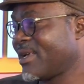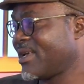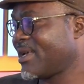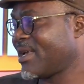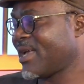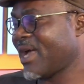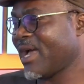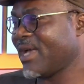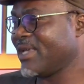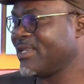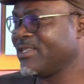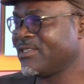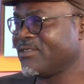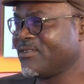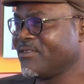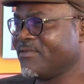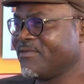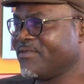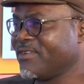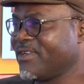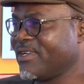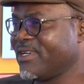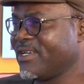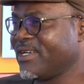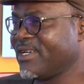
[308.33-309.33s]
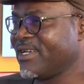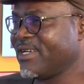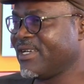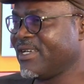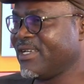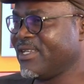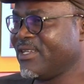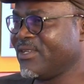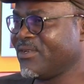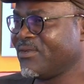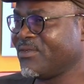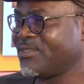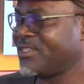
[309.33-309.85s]
kinds of,
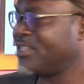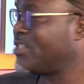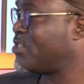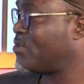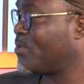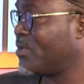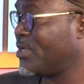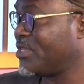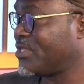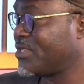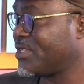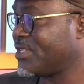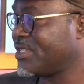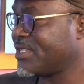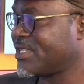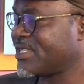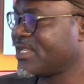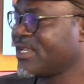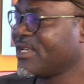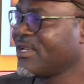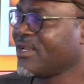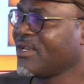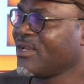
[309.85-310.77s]
you know, situations.